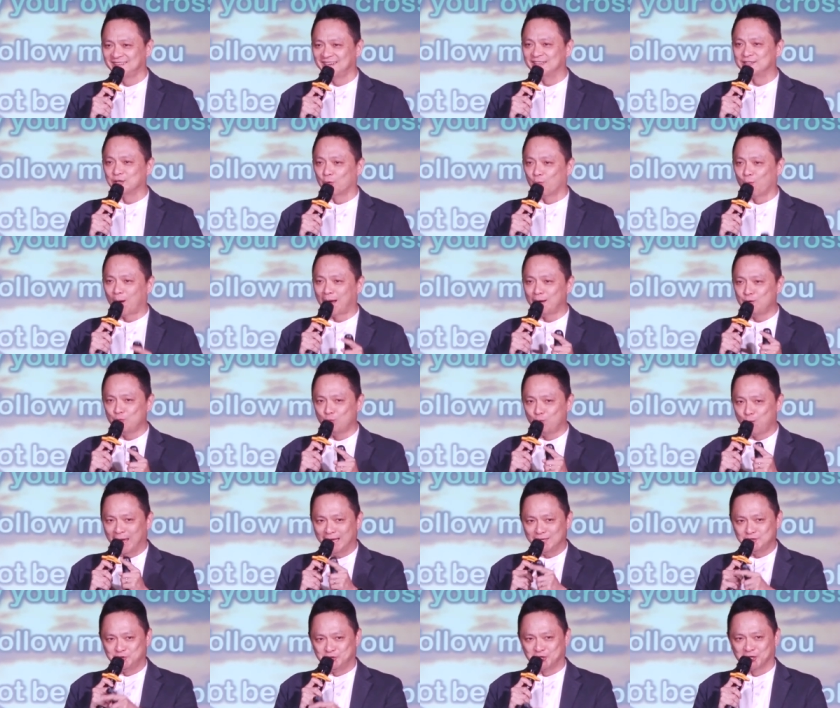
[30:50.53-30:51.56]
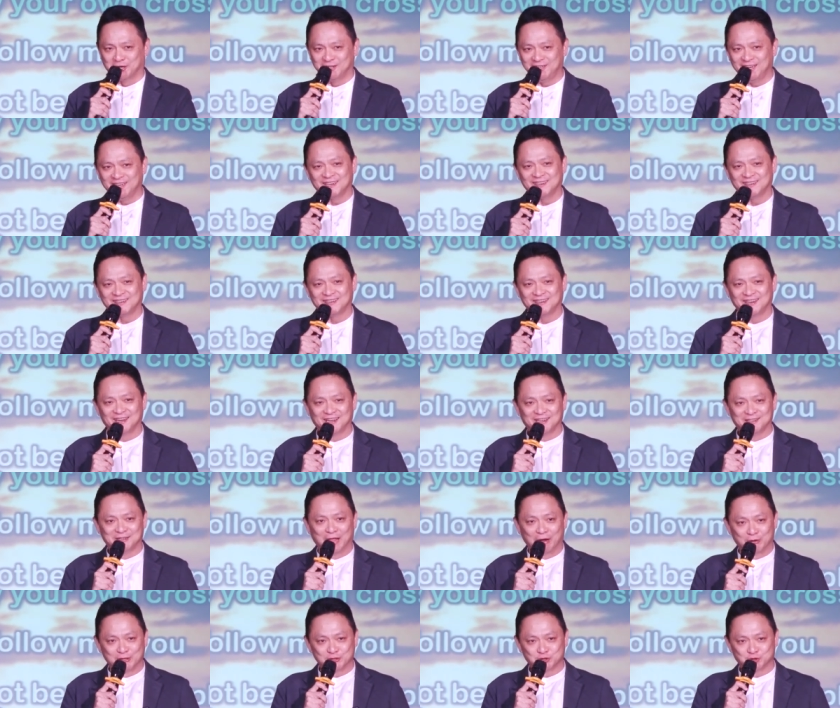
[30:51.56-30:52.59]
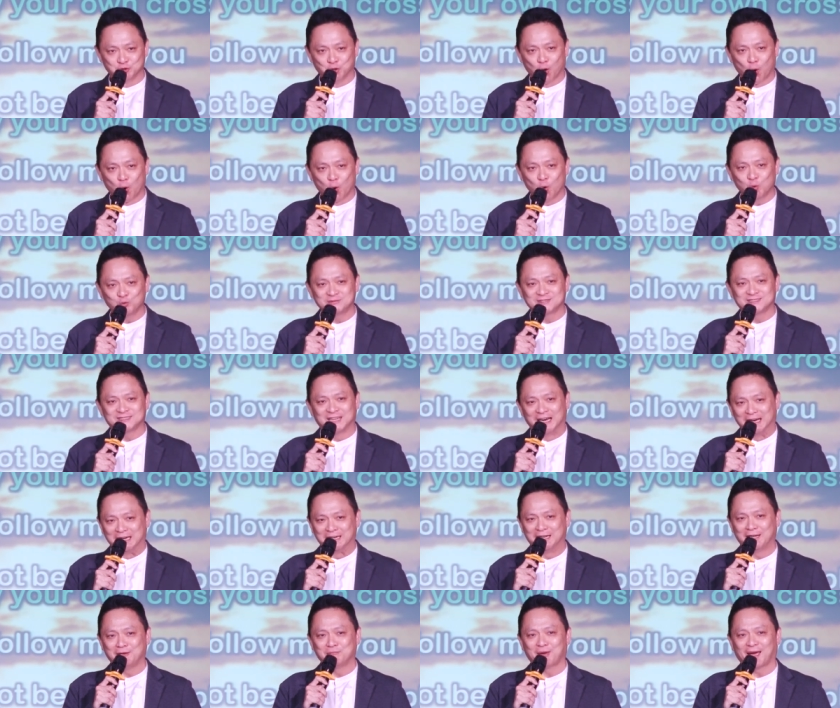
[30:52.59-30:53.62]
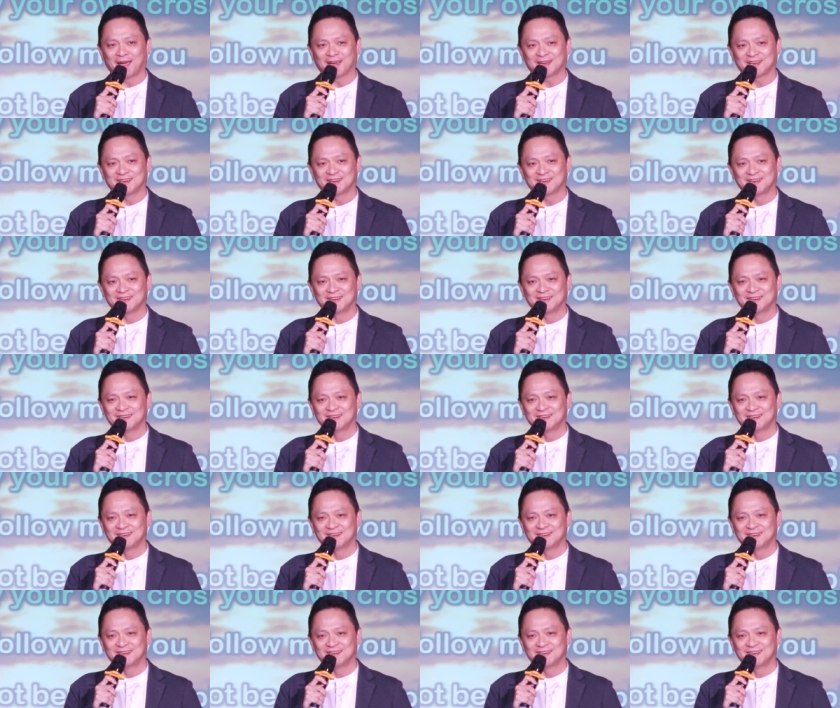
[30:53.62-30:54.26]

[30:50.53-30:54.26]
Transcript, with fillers: it's a one way journey. There is no turning back.